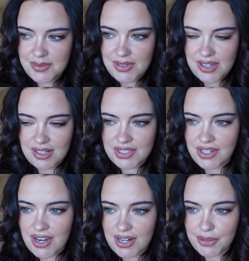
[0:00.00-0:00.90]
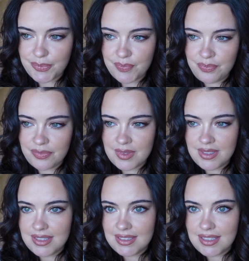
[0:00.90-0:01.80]
with her in the car.
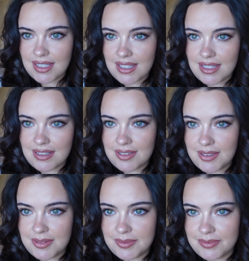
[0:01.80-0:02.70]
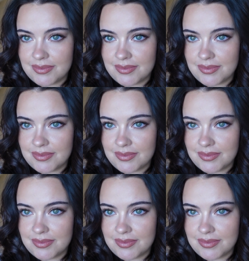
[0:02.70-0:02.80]
I don't know.